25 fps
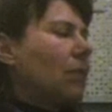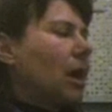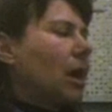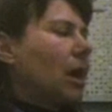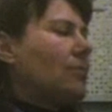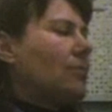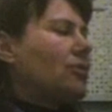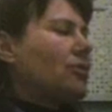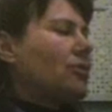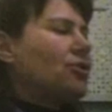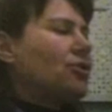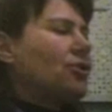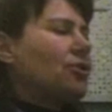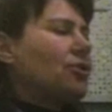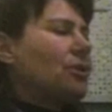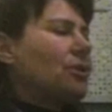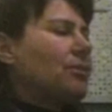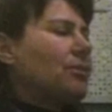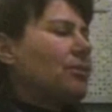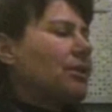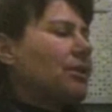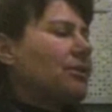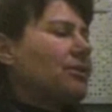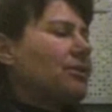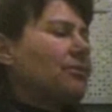I'm sure he
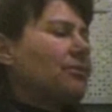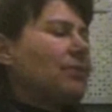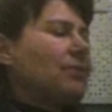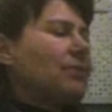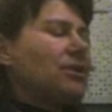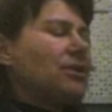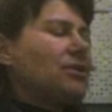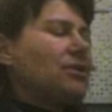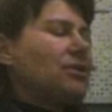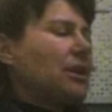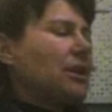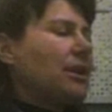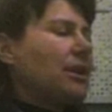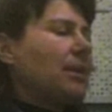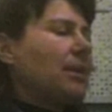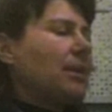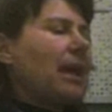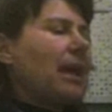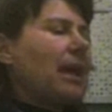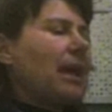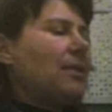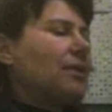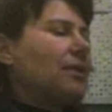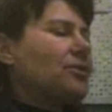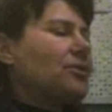must have mentioned it.
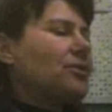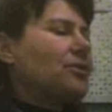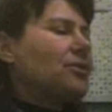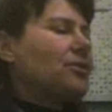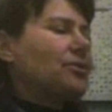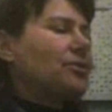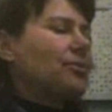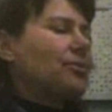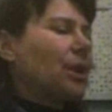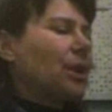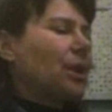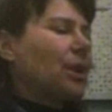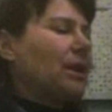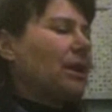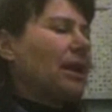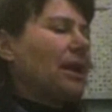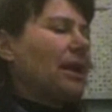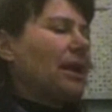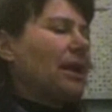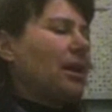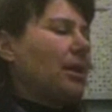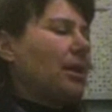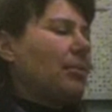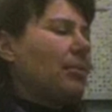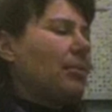Now that you're bringing that
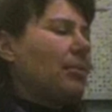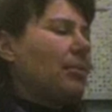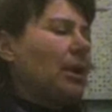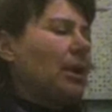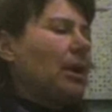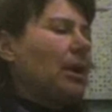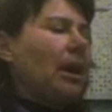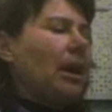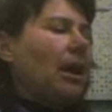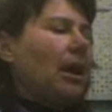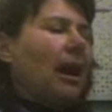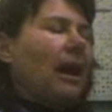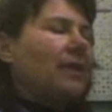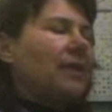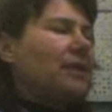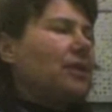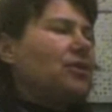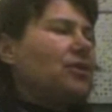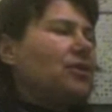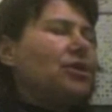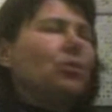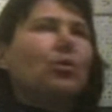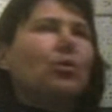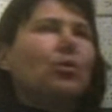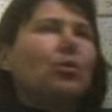up, I think
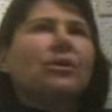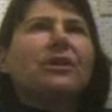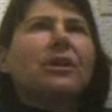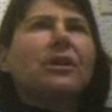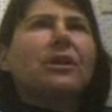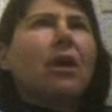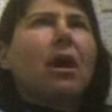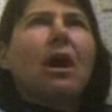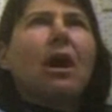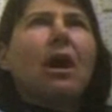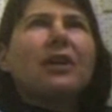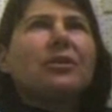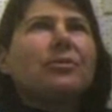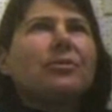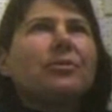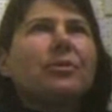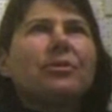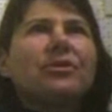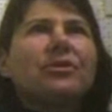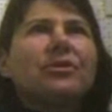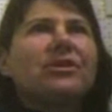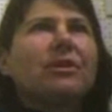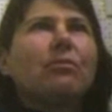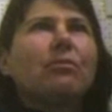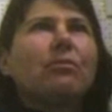she worked at a hospital
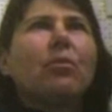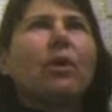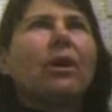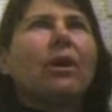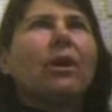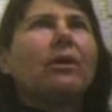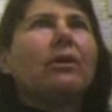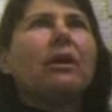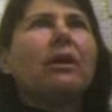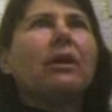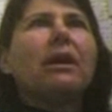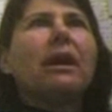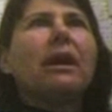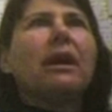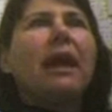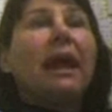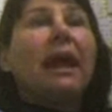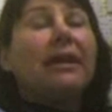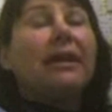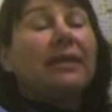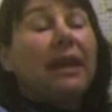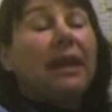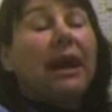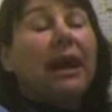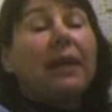somewhere.
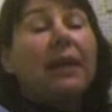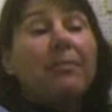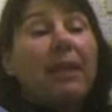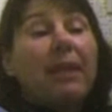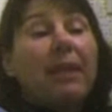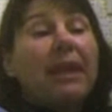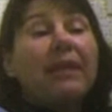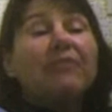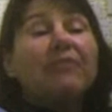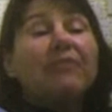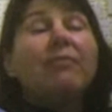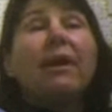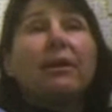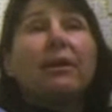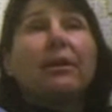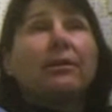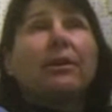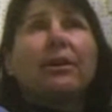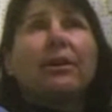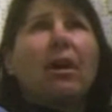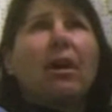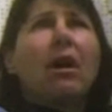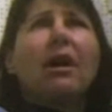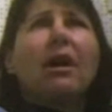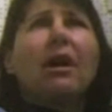And yeah, I may have met her at
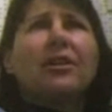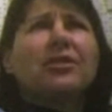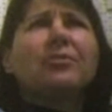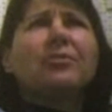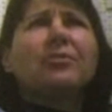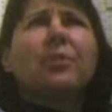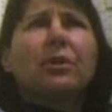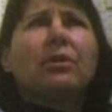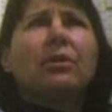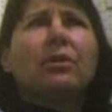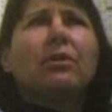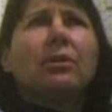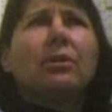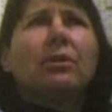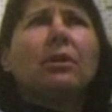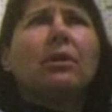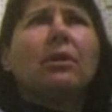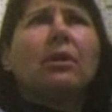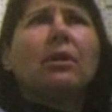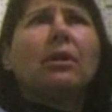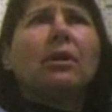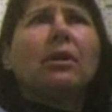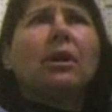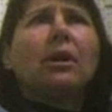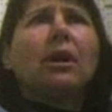a hospital.
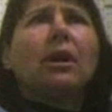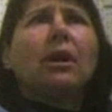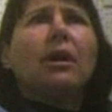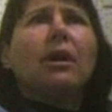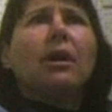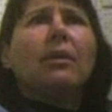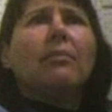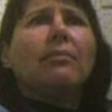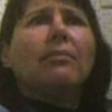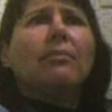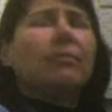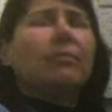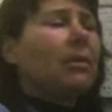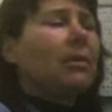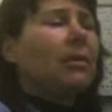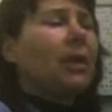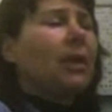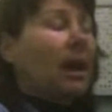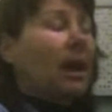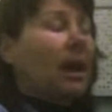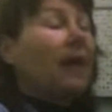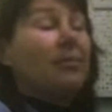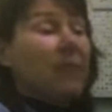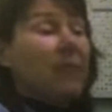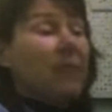
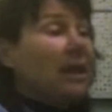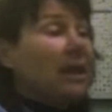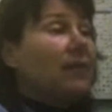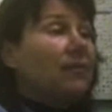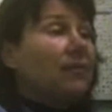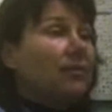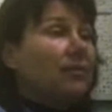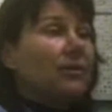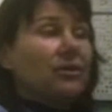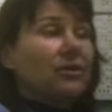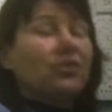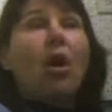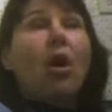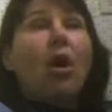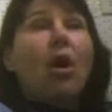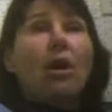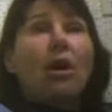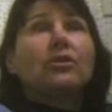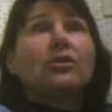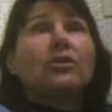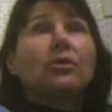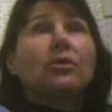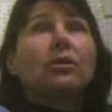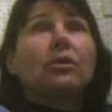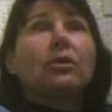I may have talked
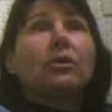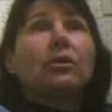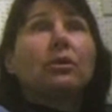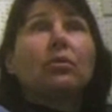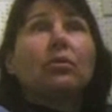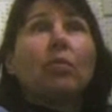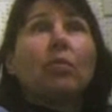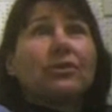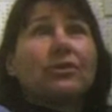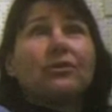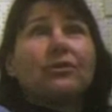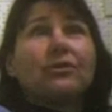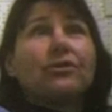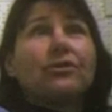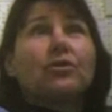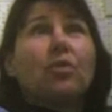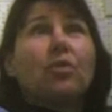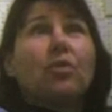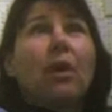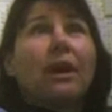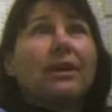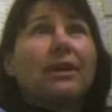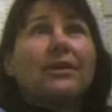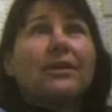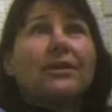to her once or
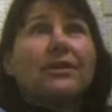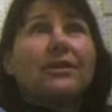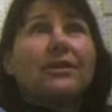twice.